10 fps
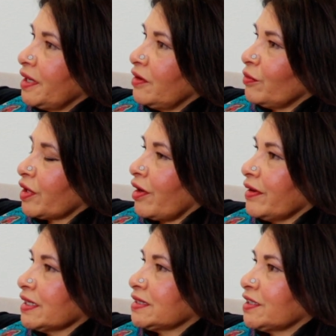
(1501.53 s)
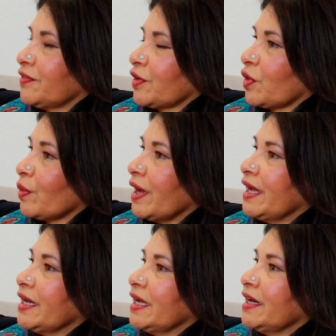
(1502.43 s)
it regardless of their
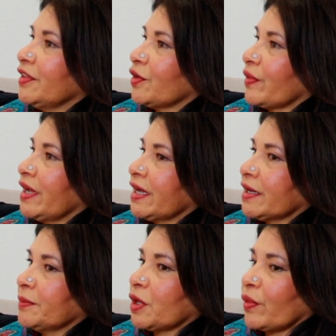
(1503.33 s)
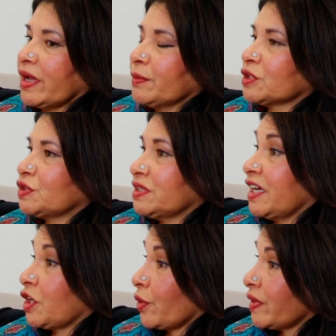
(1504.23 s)
credit and their income. You're able to
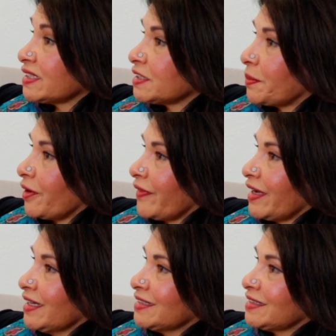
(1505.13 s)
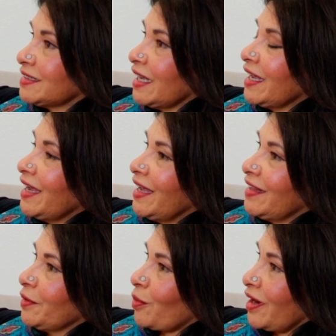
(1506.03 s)
take your experience
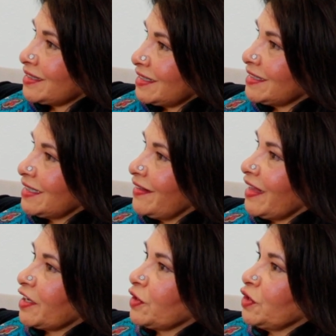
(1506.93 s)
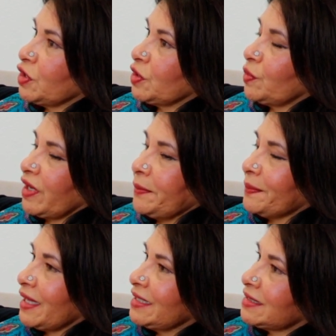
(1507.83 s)
in the processing that you do and
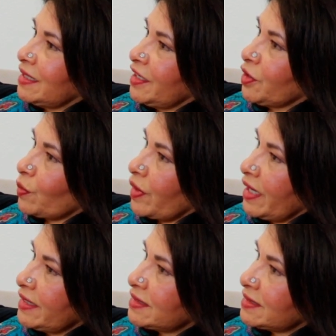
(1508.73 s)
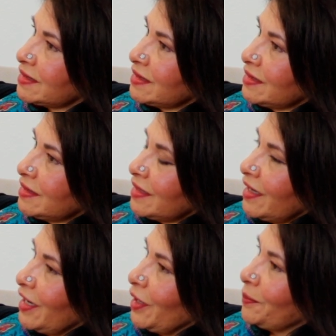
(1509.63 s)
place it in the right
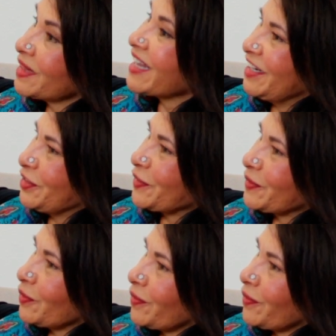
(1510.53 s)
lender.